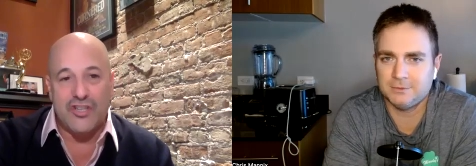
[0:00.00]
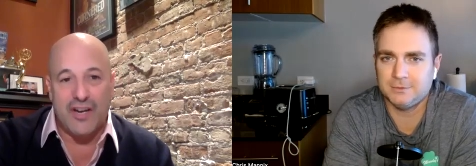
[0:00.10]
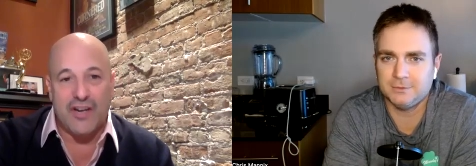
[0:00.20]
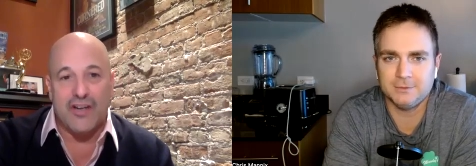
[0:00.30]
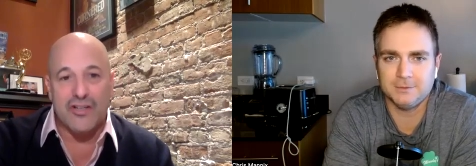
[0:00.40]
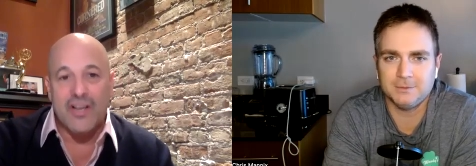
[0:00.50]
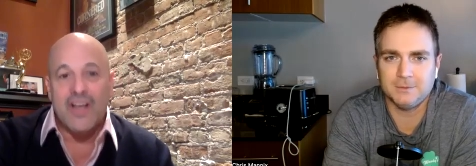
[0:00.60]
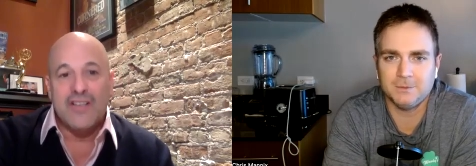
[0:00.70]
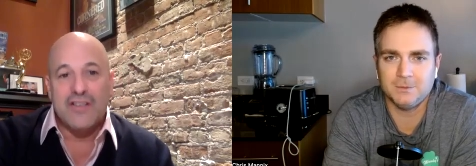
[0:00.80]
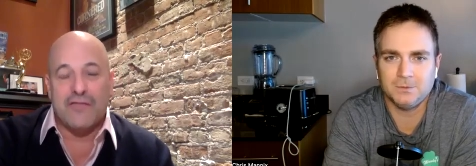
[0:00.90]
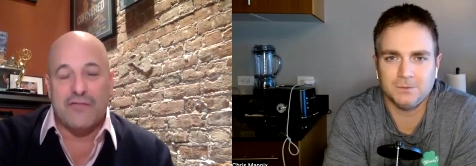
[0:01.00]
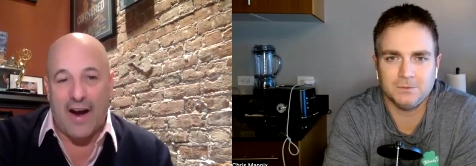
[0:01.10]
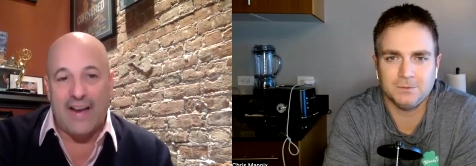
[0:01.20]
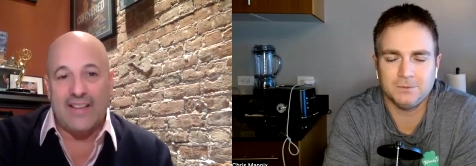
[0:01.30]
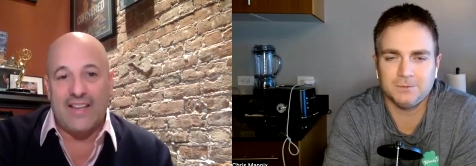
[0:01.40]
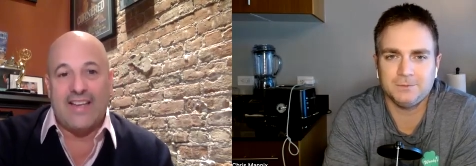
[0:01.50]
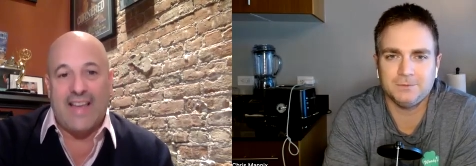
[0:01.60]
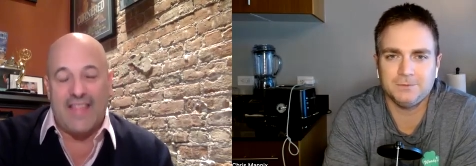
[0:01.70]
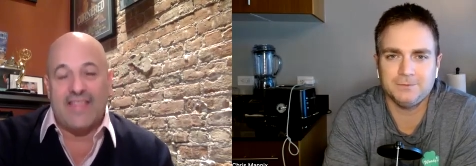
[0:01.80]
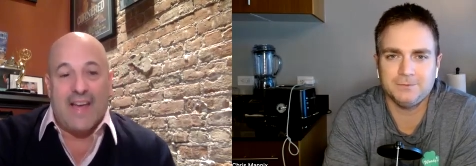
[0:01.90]
Speaker 1: years to finally
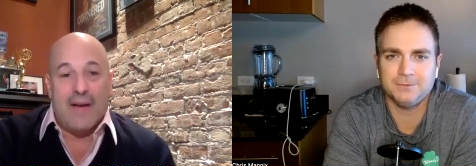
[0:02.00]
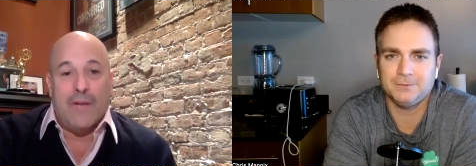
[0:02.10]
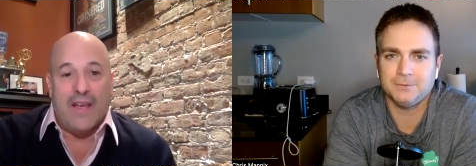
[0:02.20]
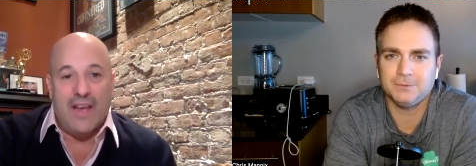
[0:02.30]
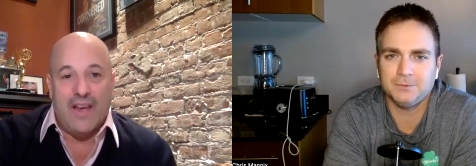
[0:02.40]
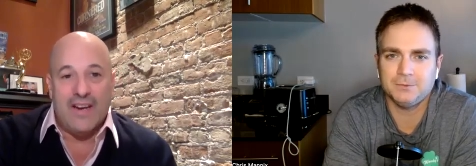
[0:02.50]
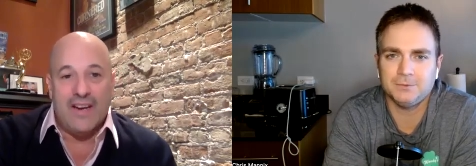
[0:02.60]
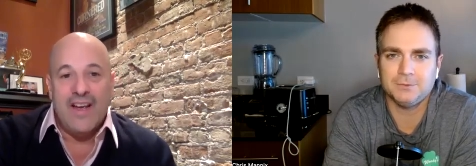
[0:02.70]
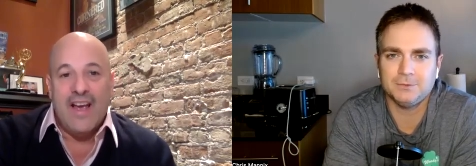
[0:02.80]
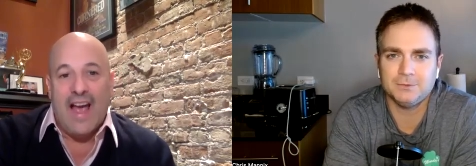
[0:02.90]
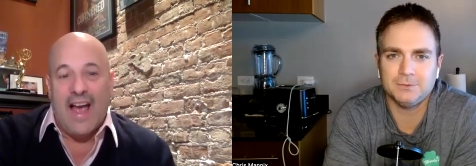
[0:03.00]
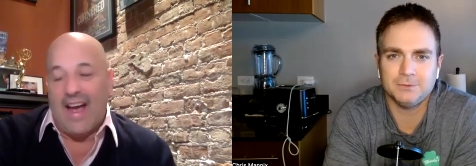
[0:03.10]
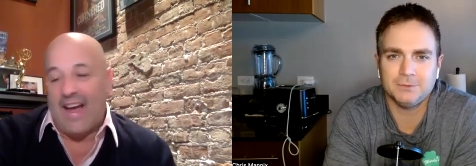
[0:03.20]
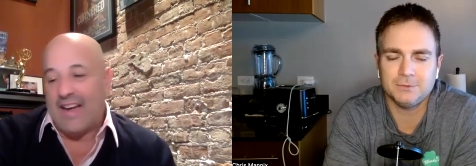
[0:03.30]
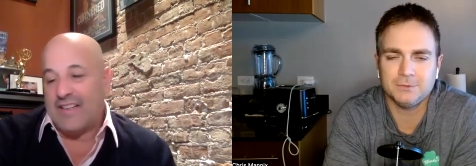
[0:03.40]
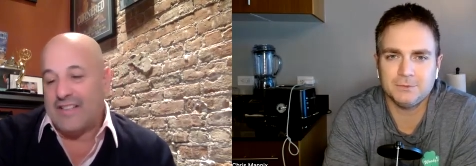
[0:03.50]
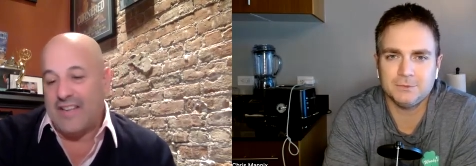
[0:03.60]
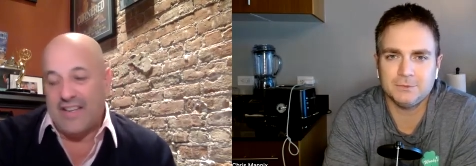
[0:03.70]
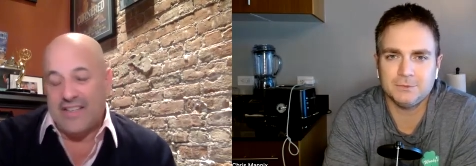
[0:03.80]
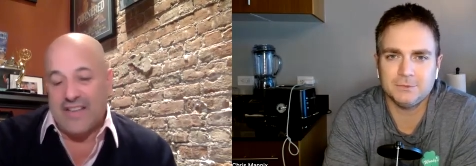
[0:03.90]
get them in. And
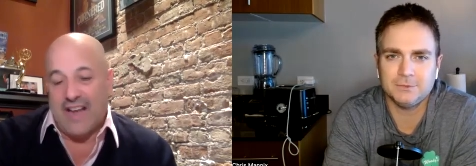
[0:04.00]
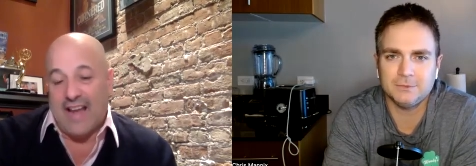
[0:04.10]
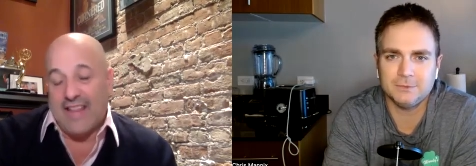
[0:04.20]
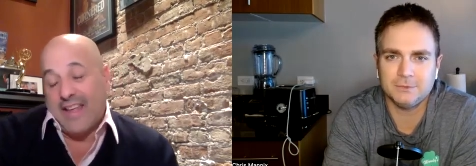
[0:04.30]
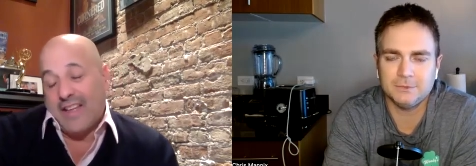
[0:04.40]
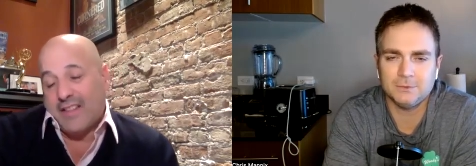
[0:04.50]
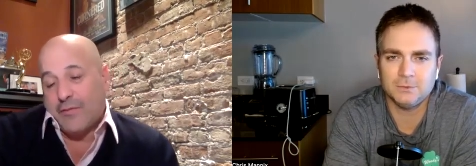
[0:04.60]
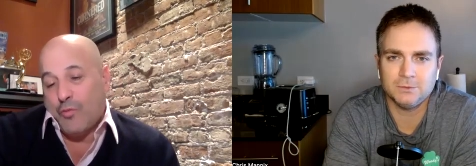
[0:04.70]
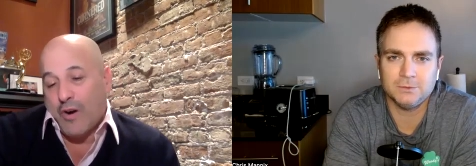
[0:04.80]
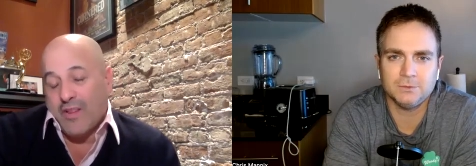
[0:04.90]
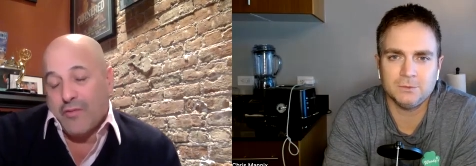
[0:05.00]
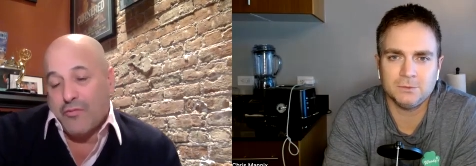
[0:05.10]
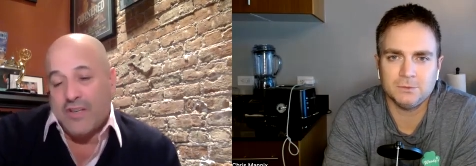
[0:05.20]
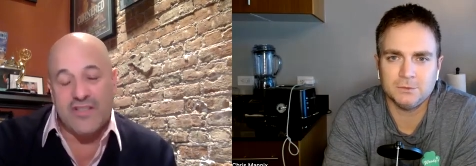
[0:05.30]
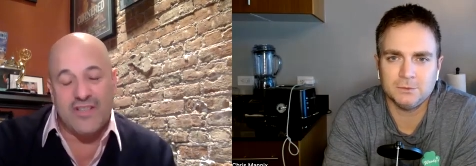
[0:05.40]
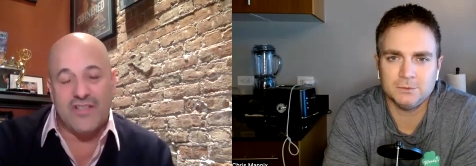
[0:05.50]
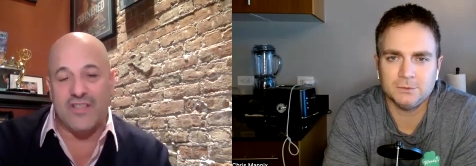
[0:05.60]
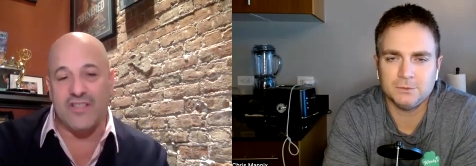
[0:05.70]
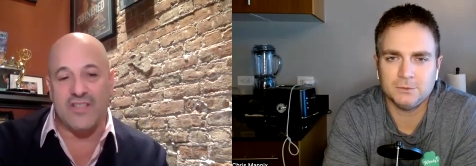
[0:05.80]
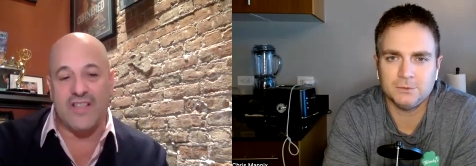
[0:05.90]
it, I think one of the reasons
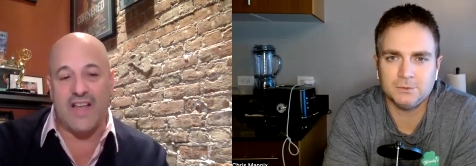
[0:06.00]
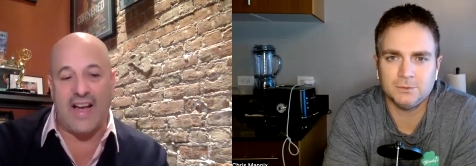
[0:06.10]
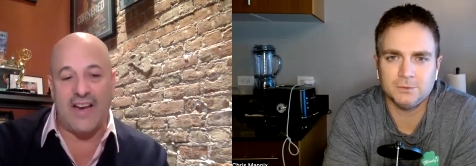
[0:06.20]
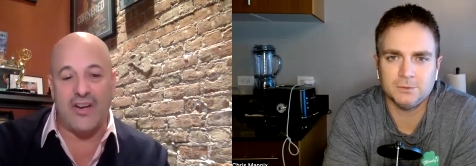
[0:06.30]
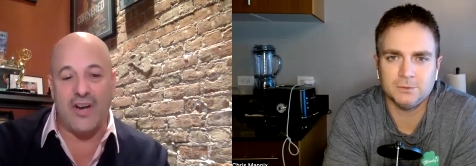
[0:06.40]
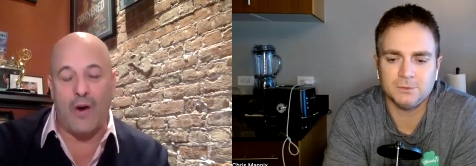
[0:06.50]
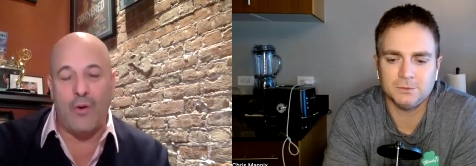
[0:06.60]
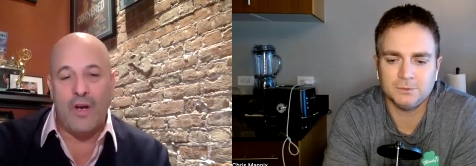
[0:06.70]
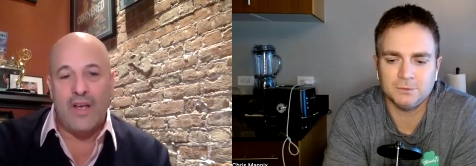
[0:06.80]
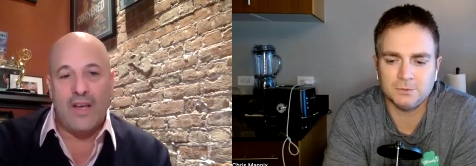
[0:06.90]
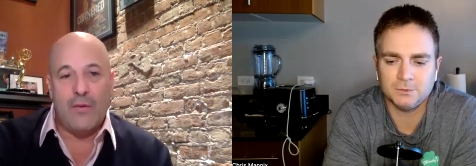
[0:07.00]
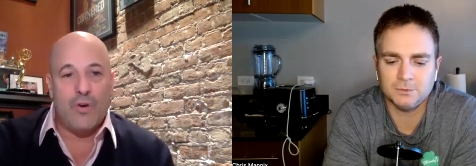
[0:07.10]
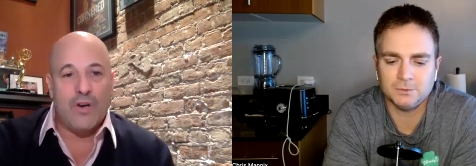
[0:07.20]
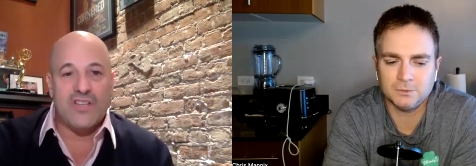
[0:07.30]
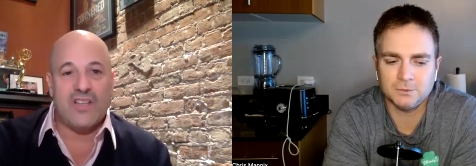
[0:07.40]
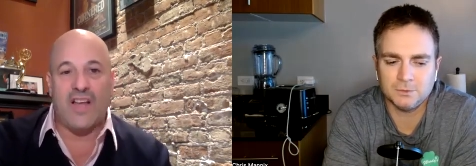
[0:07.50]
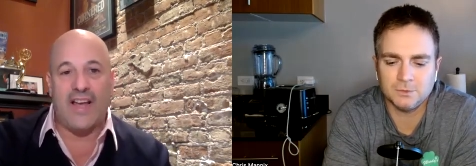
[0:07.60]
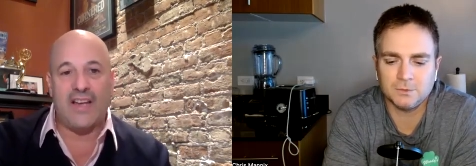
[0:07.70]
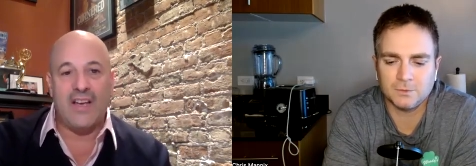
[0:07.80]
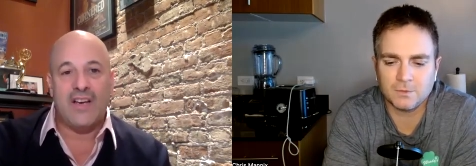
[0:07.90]
is is that you know it wasn't
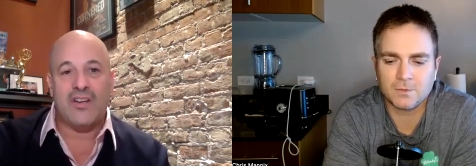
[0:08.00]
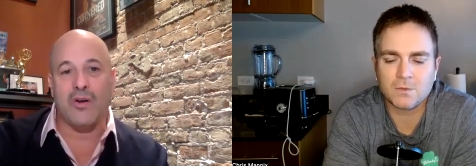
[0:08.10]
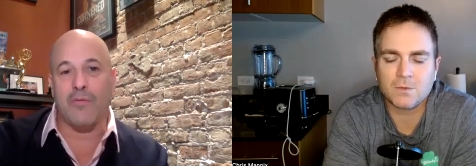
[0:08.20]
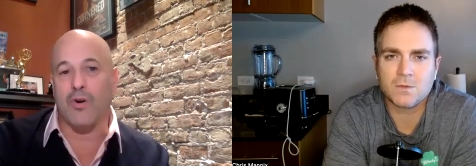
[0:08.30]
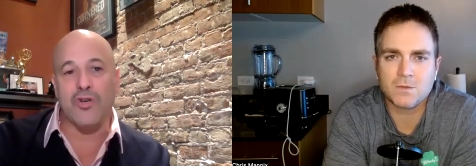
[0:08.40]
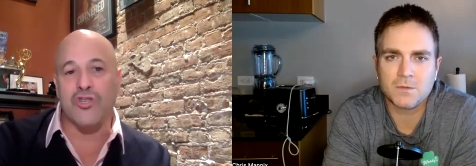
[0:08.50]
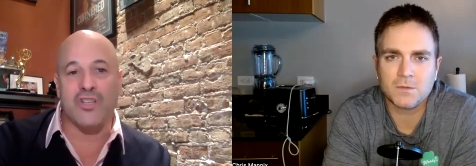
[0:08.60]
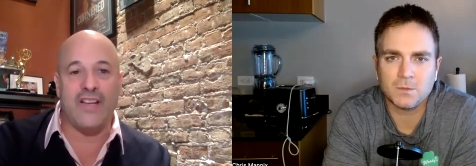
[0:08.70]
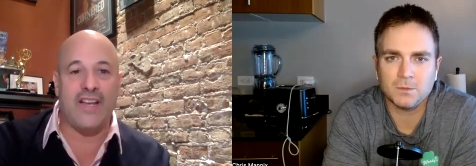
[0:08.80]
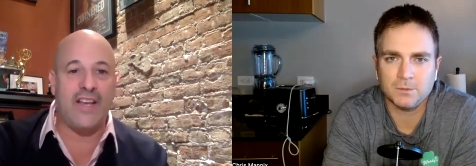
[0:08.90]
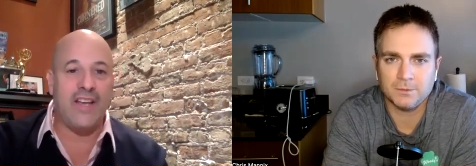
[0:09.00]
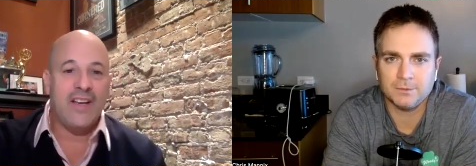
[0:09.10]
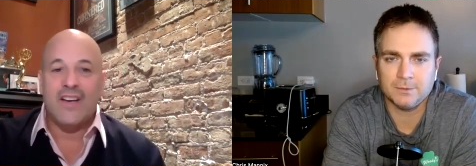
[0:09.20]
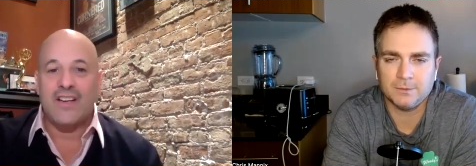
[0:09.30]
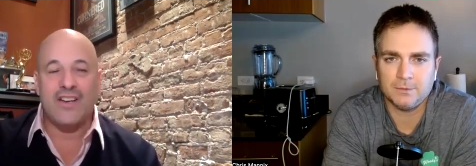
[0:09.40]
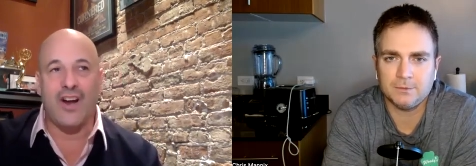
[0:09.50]
like commercially you